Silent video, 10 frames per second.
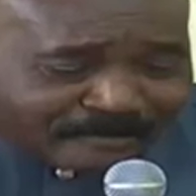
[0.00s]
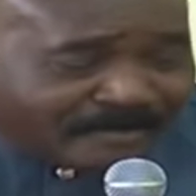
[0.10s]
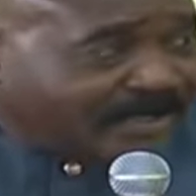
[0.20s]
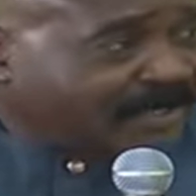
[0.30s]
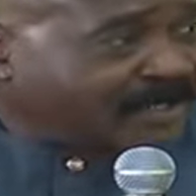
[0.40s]

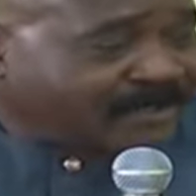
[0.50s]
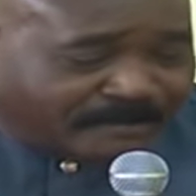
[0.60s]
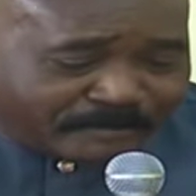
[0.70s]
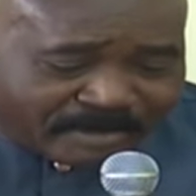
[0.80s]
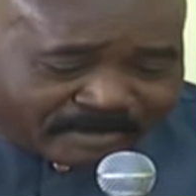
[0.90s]
by
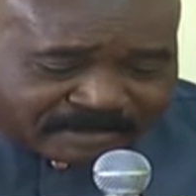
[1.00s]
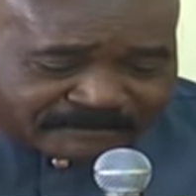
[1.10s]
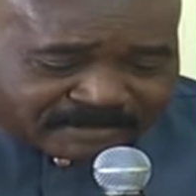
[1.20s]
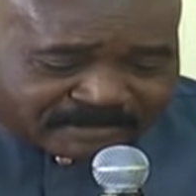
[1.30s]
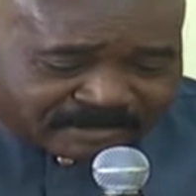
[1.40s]
the power
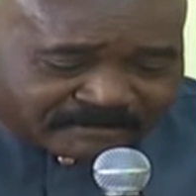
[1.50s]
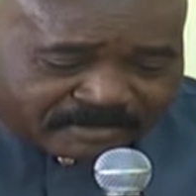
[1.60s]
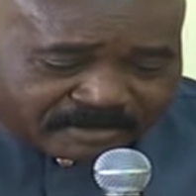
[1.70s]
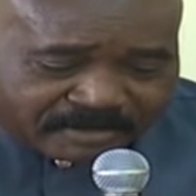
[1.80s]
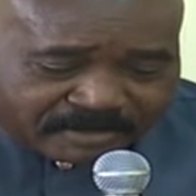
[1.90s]
vested in
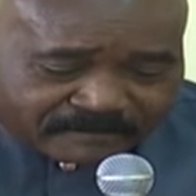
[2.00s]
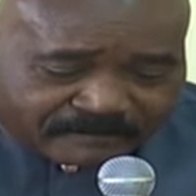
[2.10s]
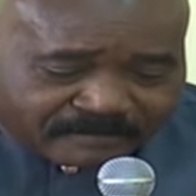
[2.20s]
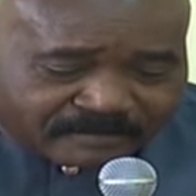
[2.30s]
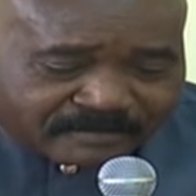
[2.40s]
me
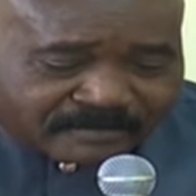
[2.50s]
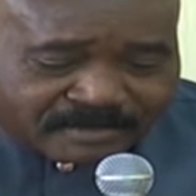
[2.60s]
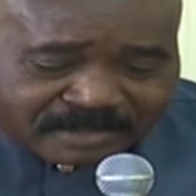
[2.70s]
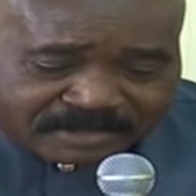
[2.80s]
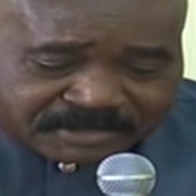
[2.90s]

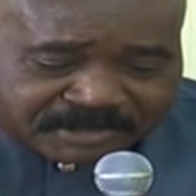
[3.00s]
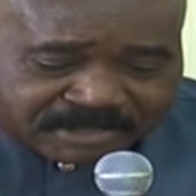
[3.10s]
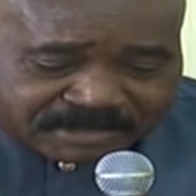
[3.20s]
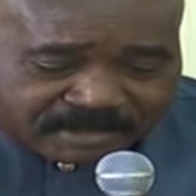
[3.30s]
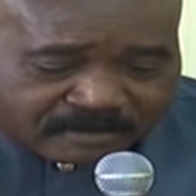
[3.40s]
as
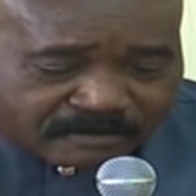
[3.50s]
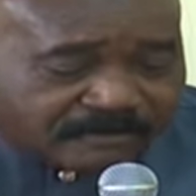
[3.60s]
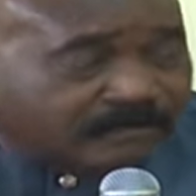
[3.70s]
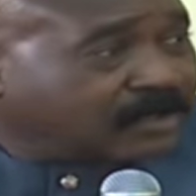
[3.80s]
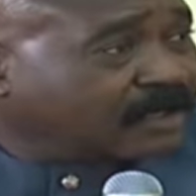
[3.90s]
Chancellor
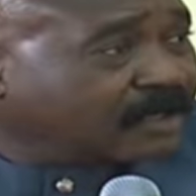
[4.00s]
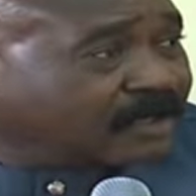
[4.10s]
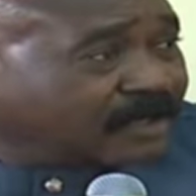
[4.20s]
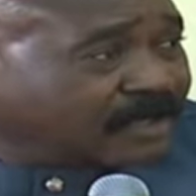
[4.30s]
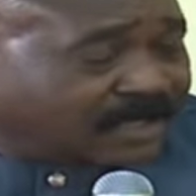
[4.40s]

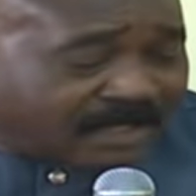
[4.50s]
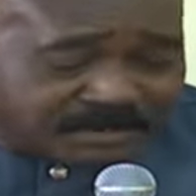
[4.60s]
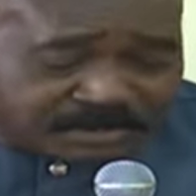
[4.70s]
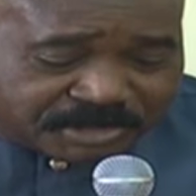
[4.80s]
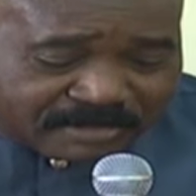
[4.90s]

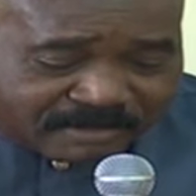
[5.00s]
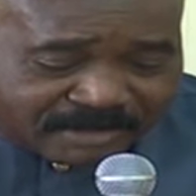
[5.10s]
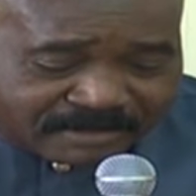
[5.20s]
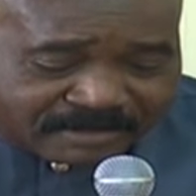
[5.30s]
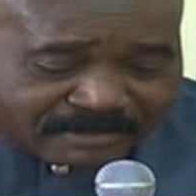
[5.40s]
and
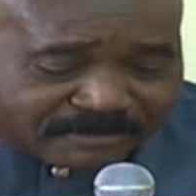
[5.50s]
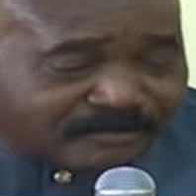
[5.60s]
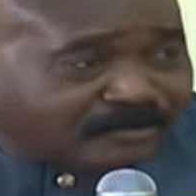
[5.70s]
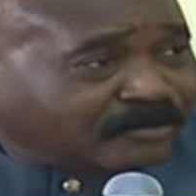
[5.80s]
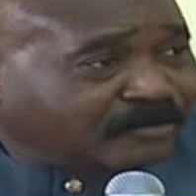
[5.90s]
Chairman,
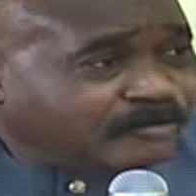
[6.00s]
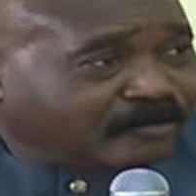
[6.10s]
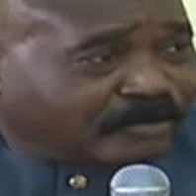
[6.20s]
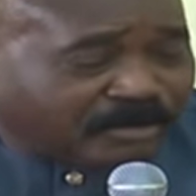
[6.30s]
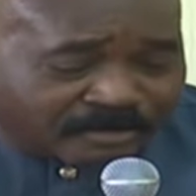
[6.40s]

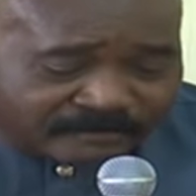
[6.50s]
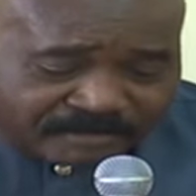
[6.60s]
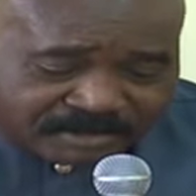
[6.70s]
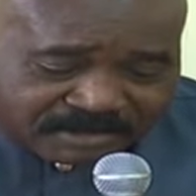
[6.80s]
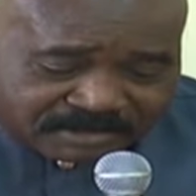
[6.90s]
Board of
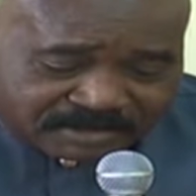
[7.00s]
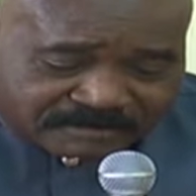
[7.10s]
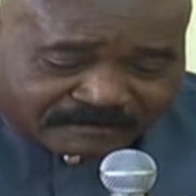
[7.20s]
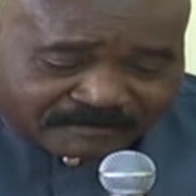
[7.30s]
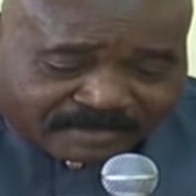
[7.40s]
Regents,
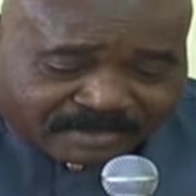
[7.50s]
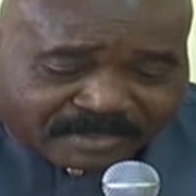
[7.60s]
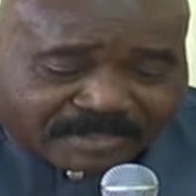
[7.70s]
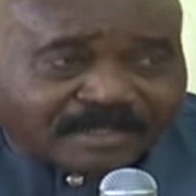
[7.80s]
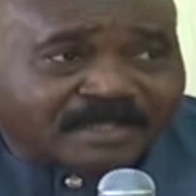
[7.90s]

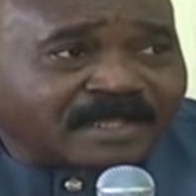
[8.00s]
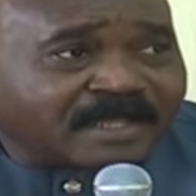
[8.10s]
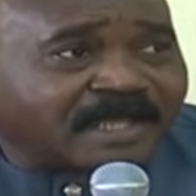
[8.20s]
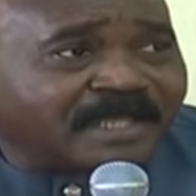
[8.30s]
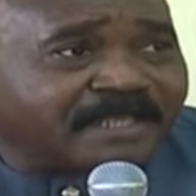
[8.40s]

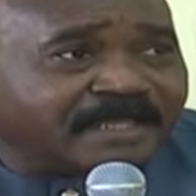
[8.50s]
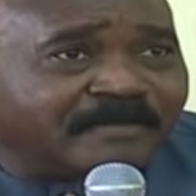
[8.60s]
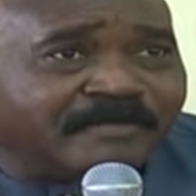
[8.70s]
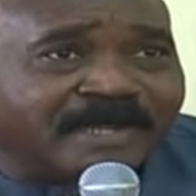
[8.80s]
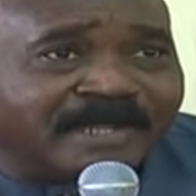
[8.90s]
I
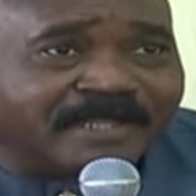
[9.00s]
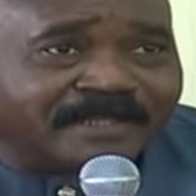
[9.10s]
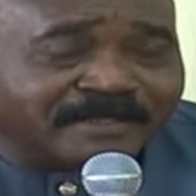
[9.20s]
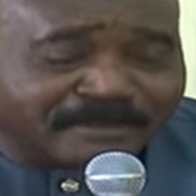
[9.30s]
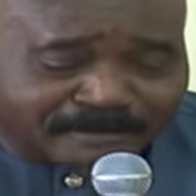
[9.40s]

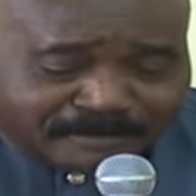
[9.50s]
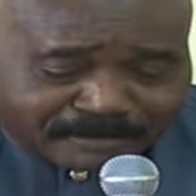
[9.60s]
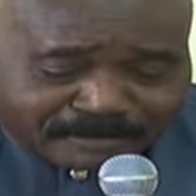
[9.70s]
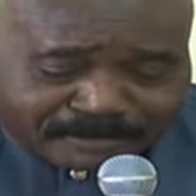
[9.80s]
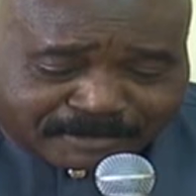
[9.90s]
hereby
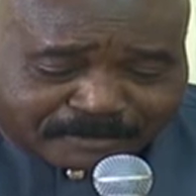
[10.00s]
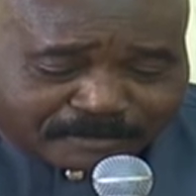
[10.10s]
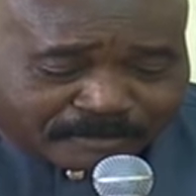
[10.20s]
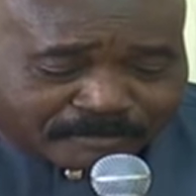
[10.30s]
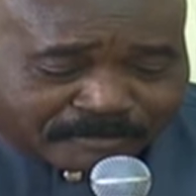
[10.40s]

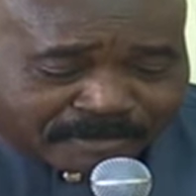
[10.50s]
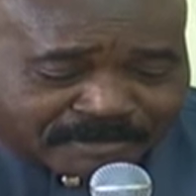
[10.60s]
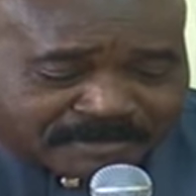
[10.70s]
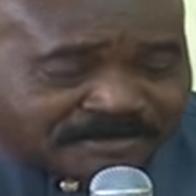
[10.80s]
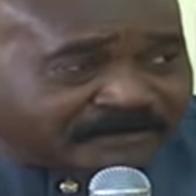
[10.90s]

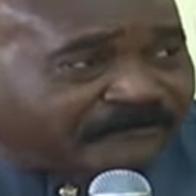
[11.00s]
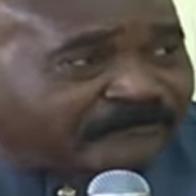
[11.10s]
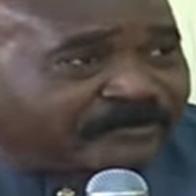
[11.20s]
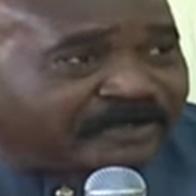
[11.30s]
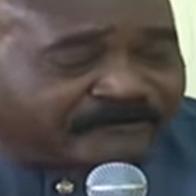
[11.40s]
inaugurate the
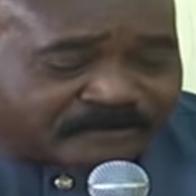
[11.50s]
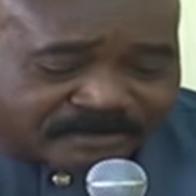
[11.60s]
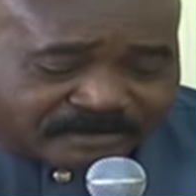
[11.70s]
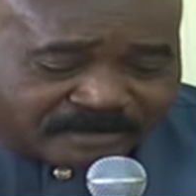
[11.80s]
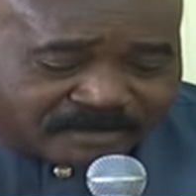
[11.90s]

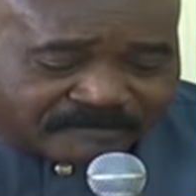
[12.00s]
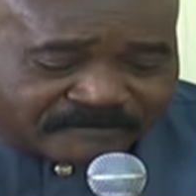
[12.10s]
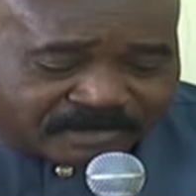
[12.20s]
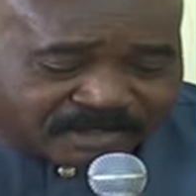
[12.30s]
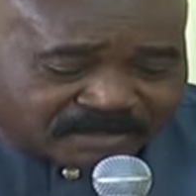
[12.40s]
fifth
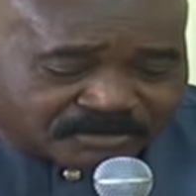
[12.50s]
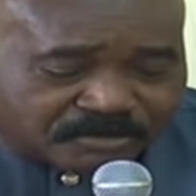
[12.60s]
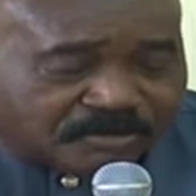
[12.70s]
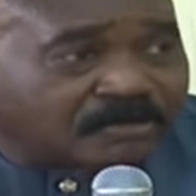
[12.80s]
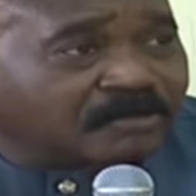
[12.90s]
Governing
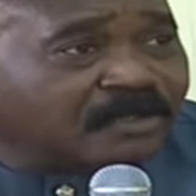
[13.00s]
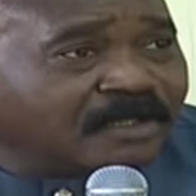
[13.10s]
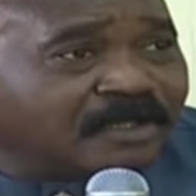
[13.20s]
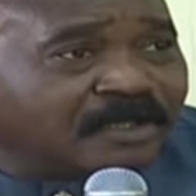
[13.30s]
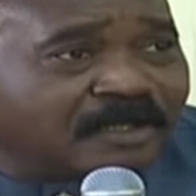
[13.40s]
Council
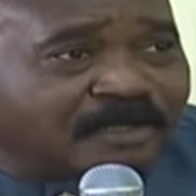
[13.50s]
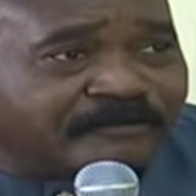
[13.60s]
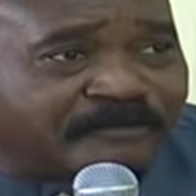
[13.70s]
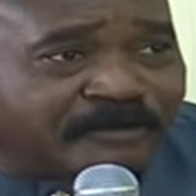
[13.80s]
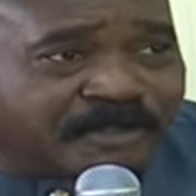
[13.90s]

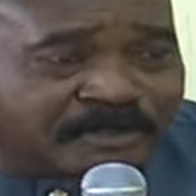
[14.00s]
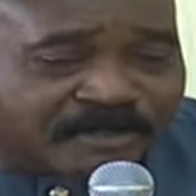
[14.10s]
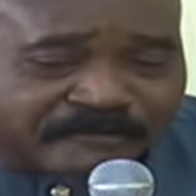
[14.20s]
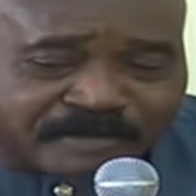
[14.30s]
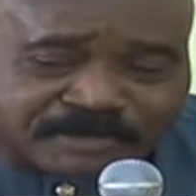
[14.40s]
of Igbinedion
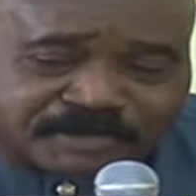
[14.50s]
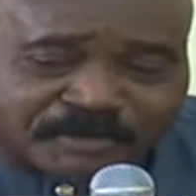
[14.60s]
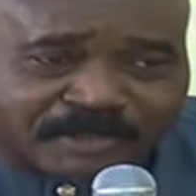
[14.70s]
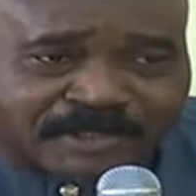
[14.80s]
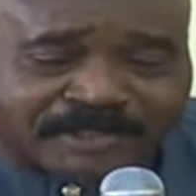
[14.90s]
University,
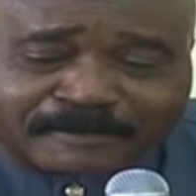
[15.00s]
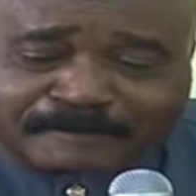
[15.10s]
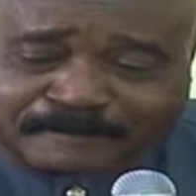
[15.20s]
Okada.